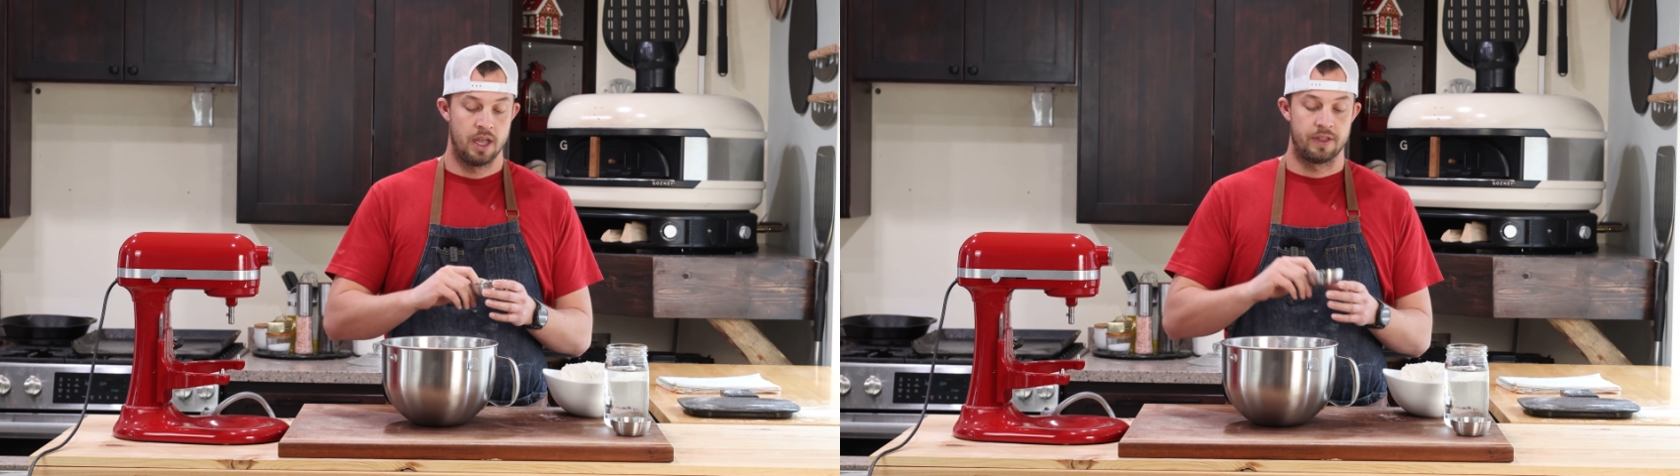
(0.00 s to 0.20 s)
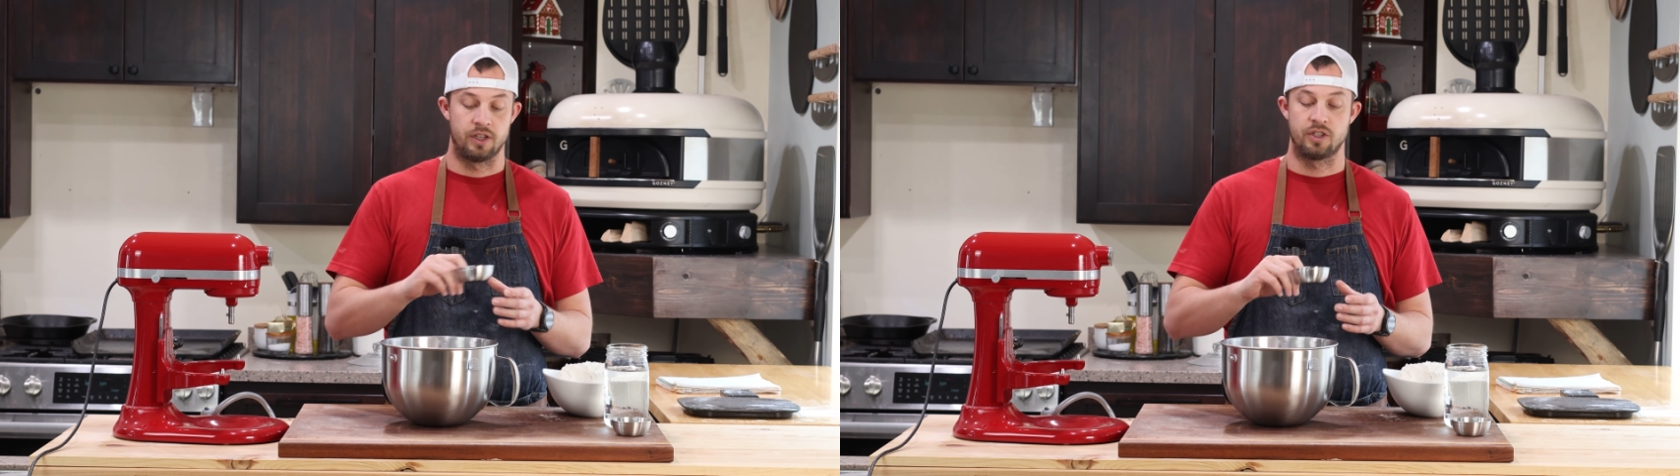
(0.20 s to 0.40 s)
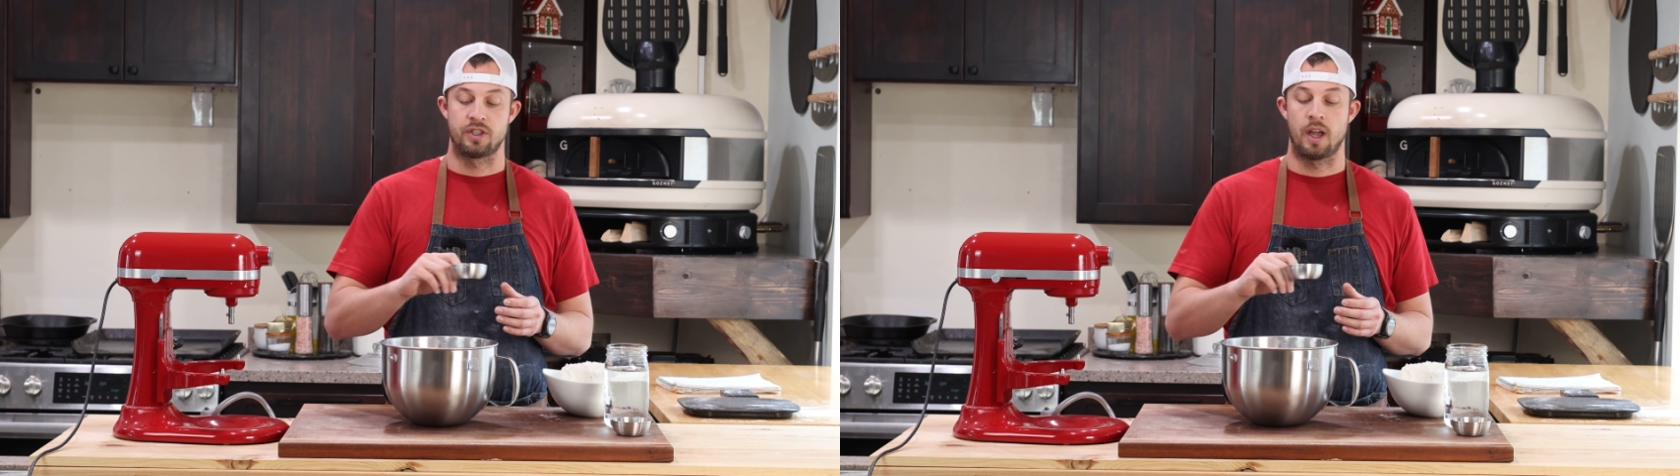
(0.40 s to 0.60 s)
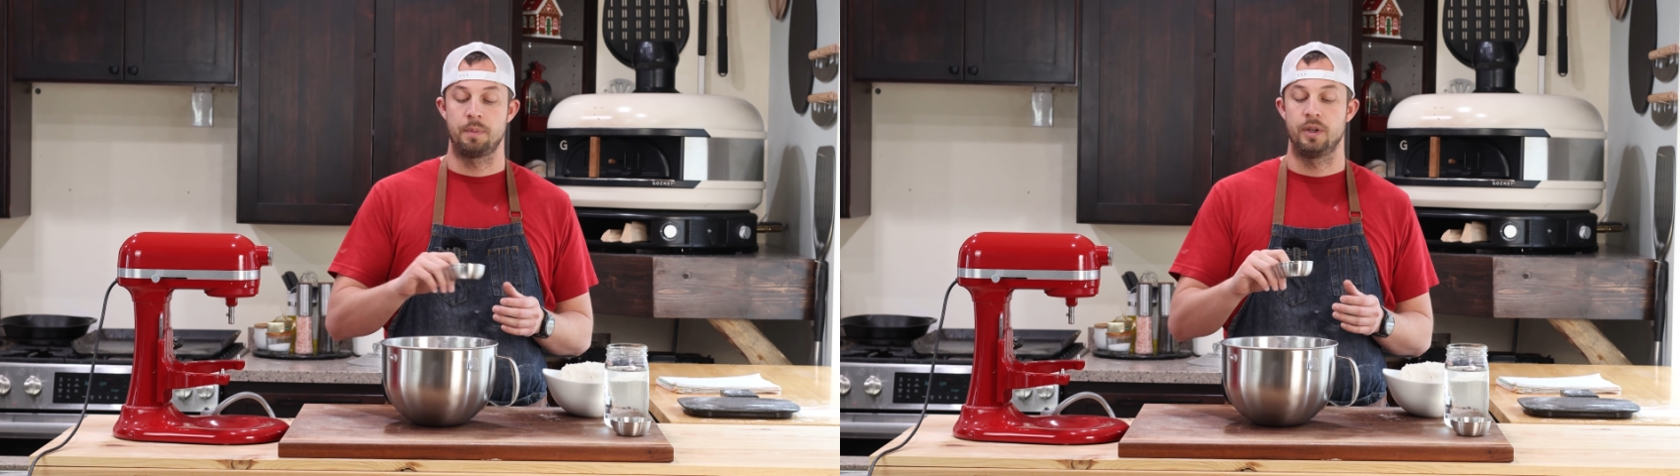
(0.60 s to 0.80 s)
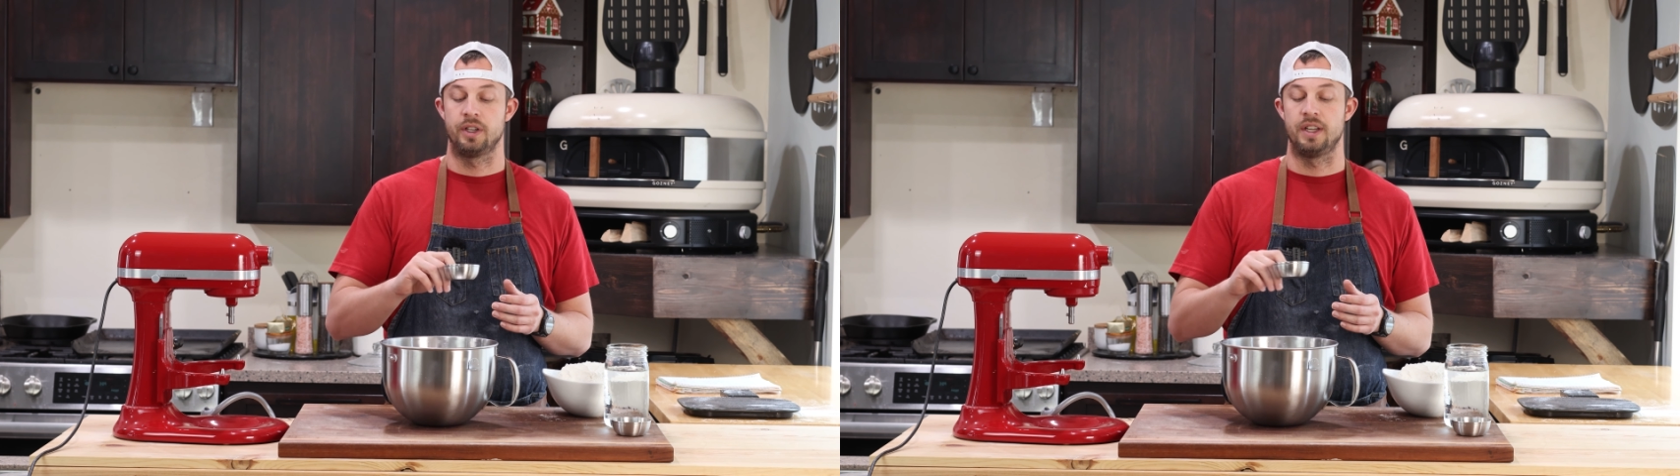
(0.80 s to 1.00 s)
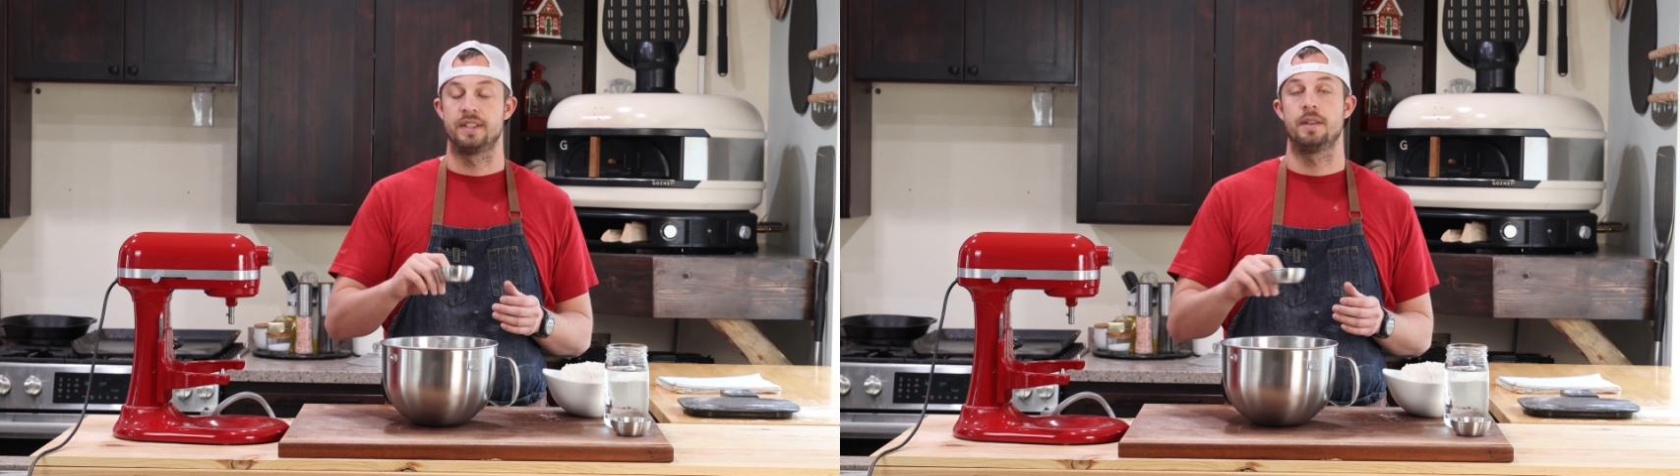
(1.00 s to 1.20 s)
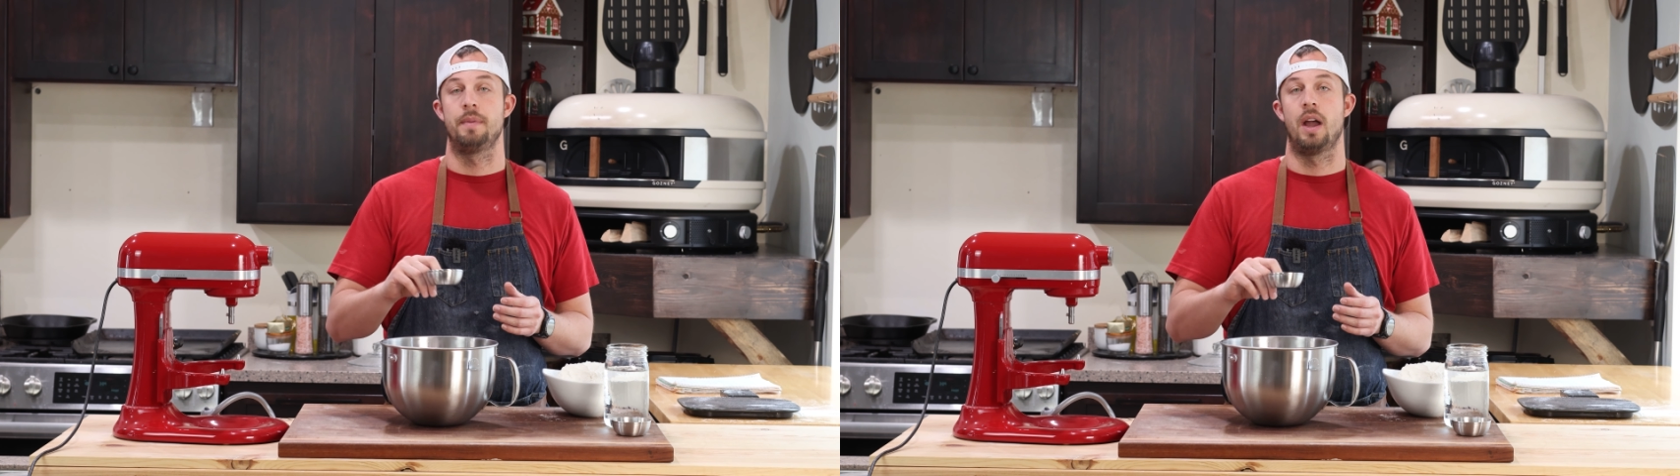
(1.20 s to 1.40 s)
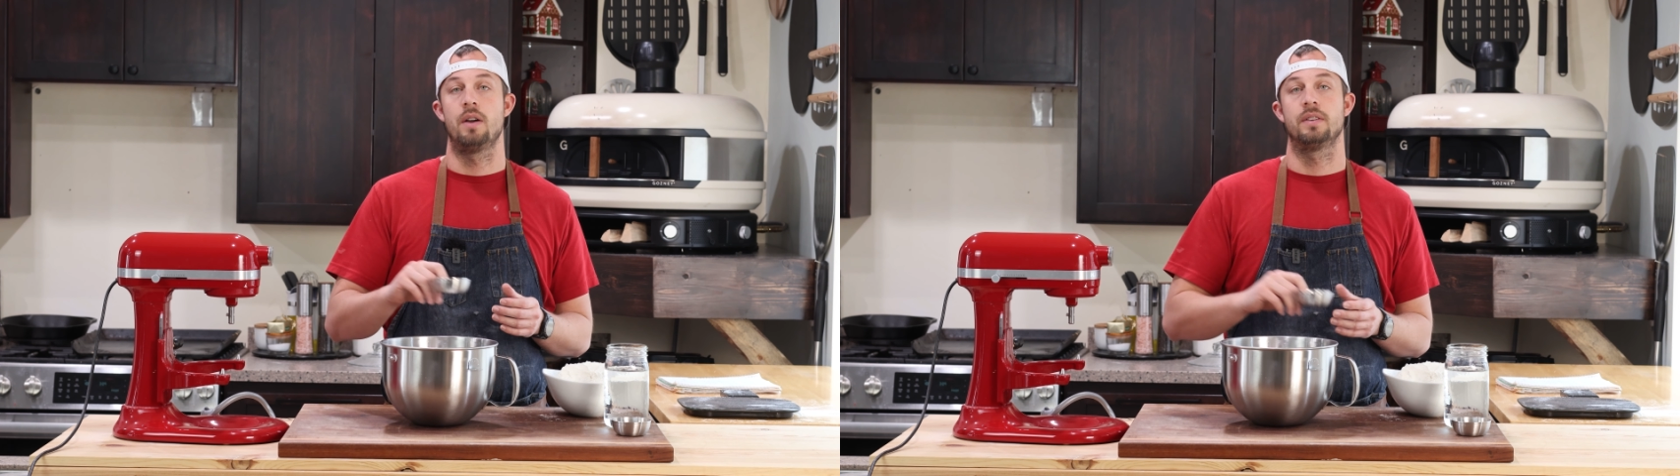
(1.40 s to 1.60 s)
then just up your yeast
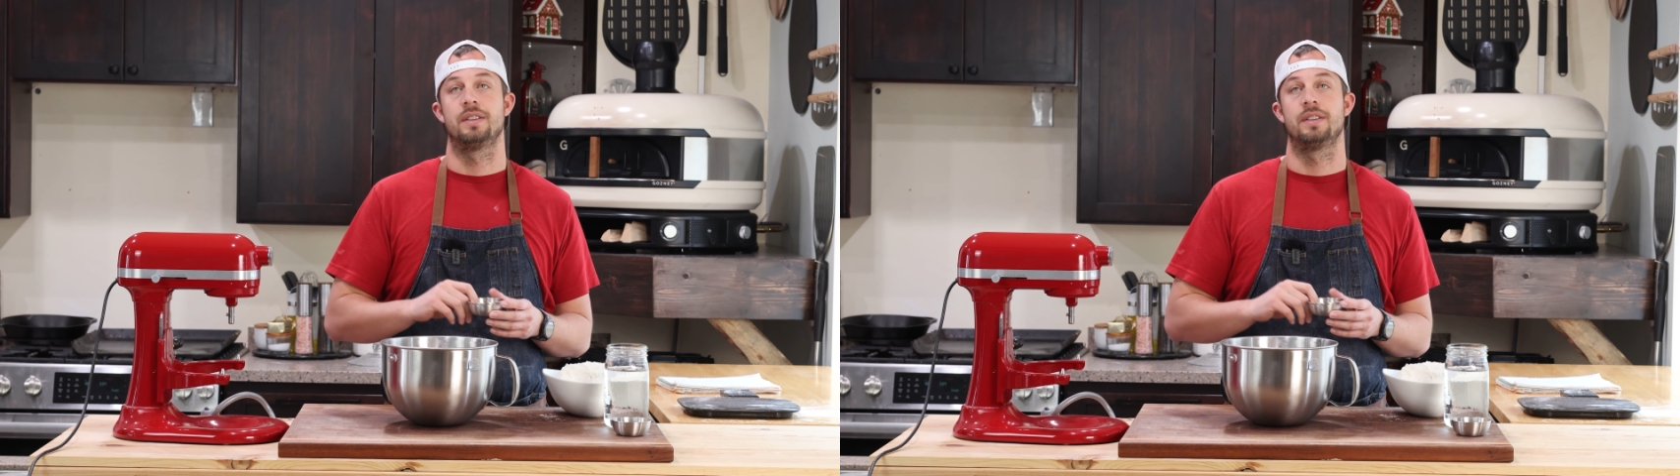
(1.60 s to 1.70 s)
amount